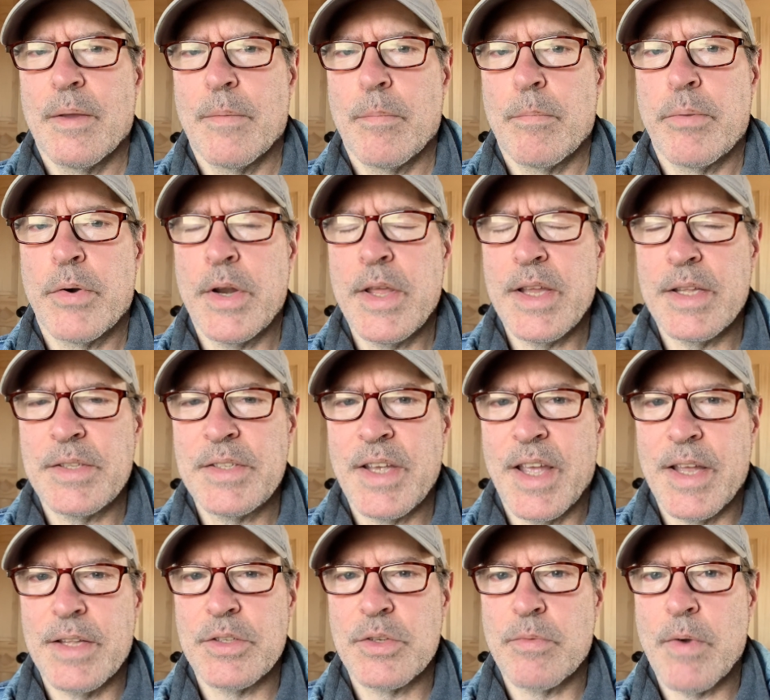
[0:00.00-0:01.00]
Pretty
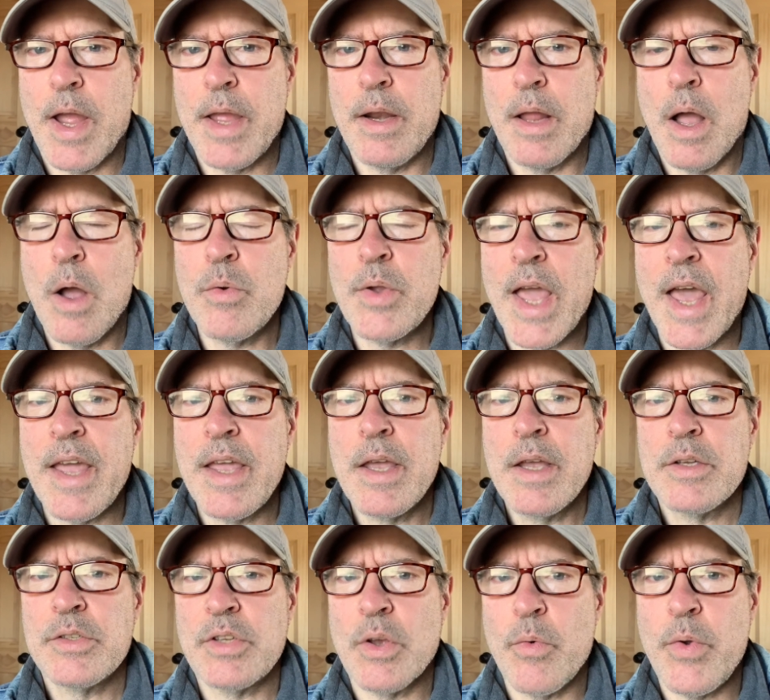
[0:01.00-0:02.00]
intense, right? Okay,
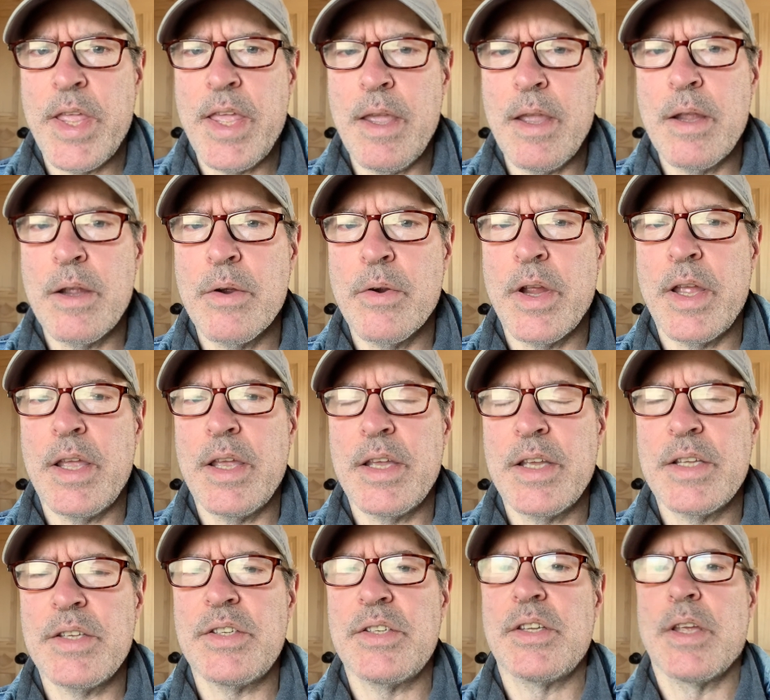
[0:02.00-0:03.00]
so here
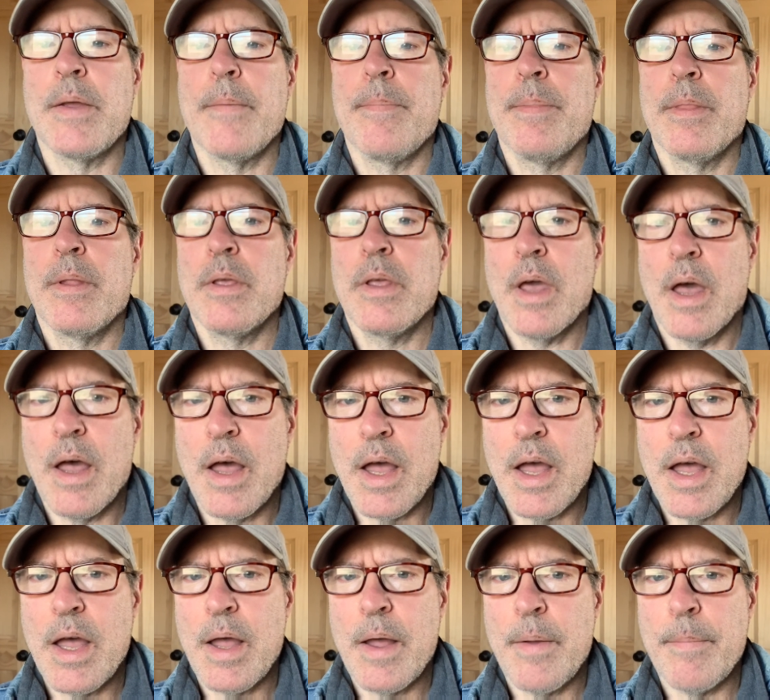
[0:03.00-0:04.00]
is
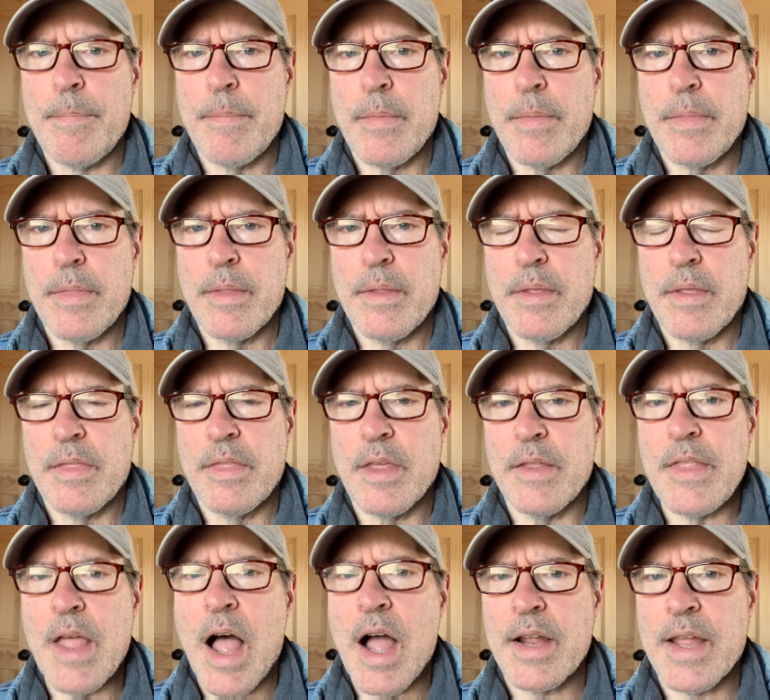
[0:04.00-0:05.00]
the
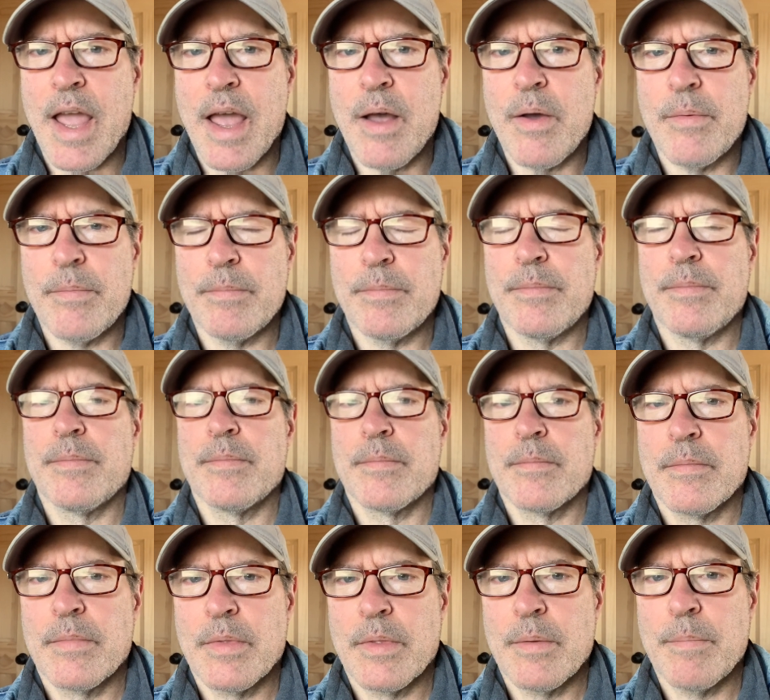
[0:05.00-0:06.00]
knockout,
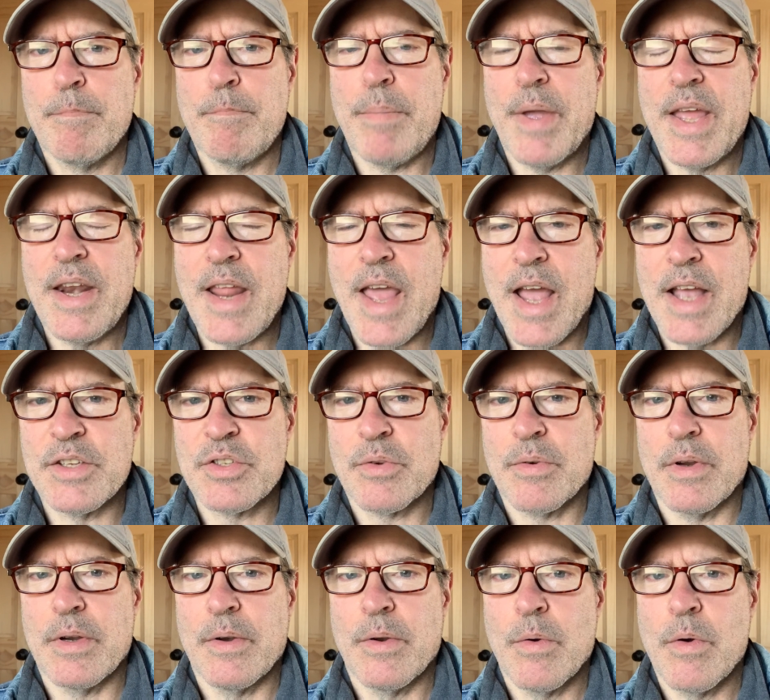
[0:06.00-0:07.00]
Ben
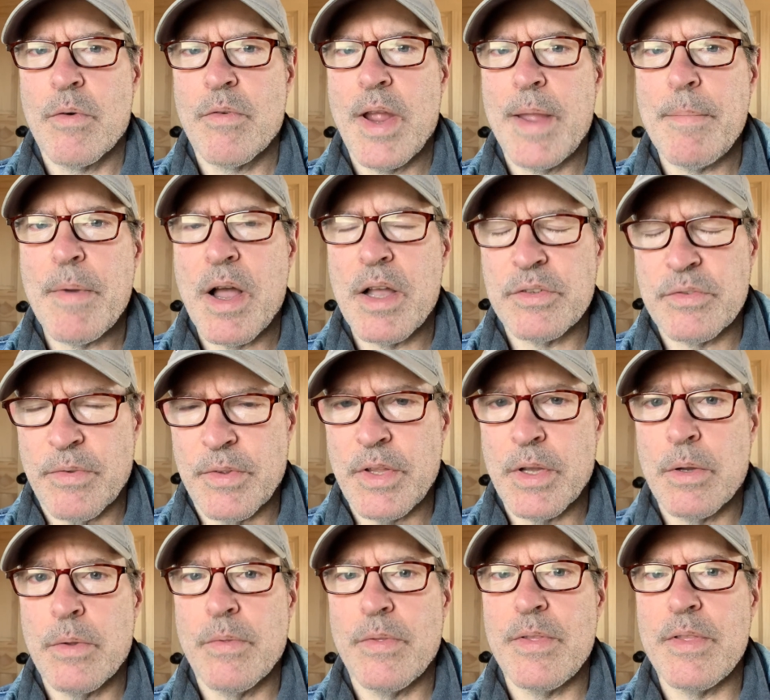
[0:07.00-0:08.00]
Askren. Jorge
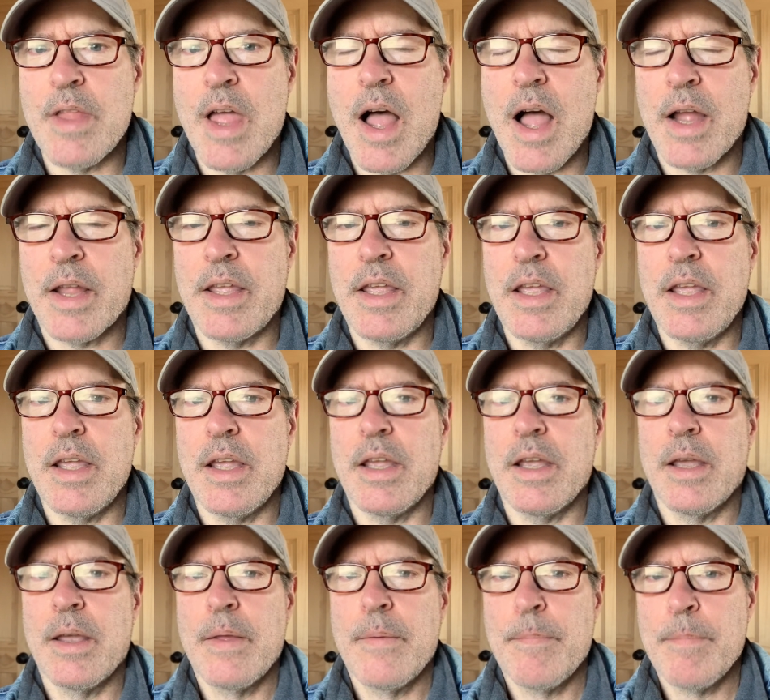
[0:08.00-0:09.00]
Masvidal
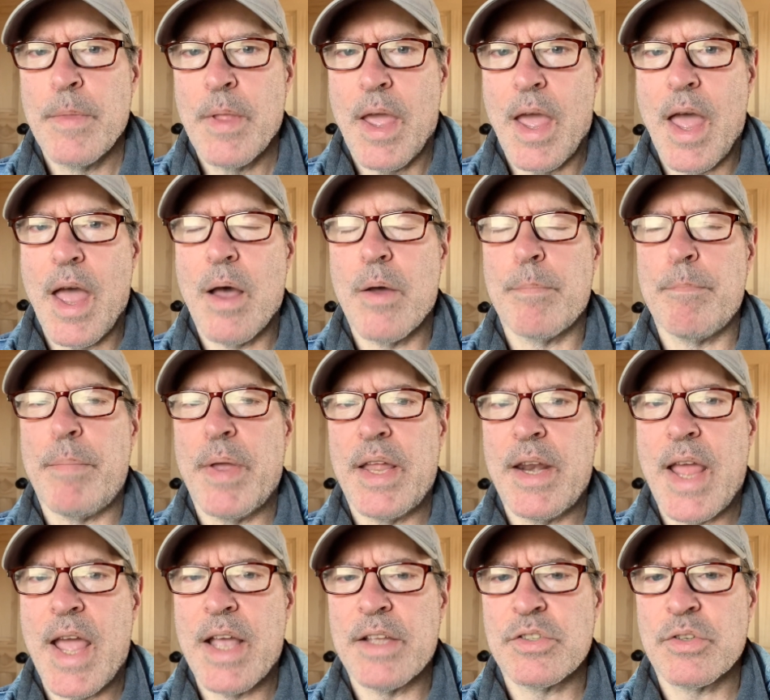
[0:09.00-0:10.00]
knocking out Ben
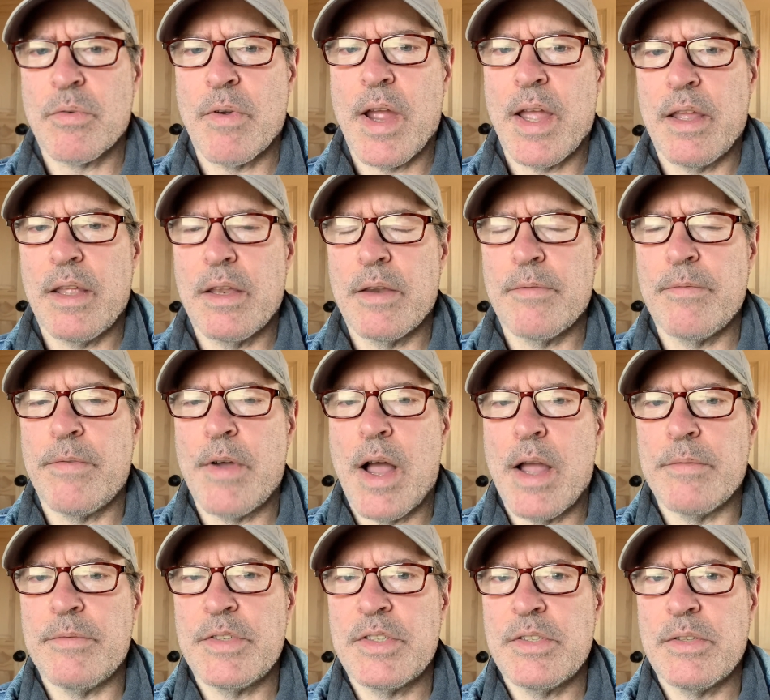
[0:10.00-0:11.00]
Askren in
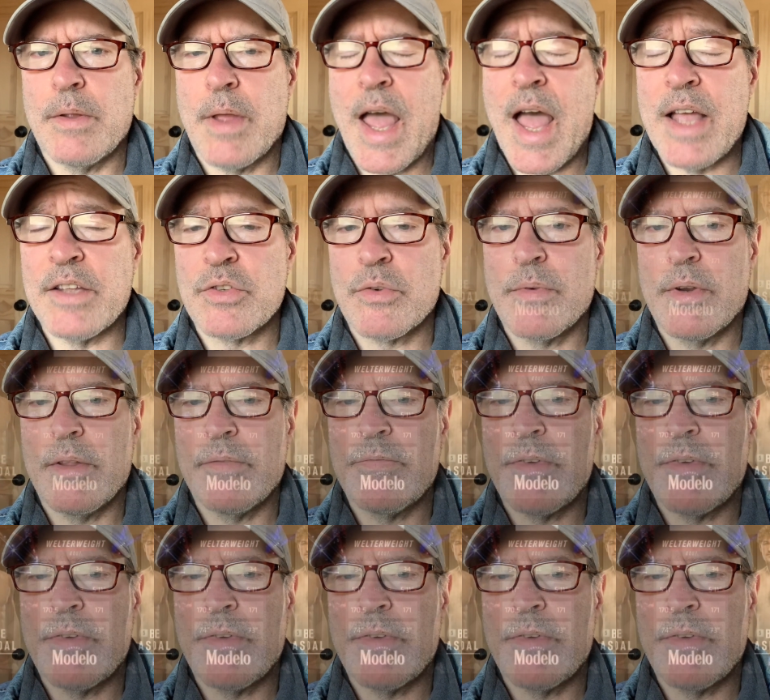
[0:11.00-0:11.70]
5 seconds.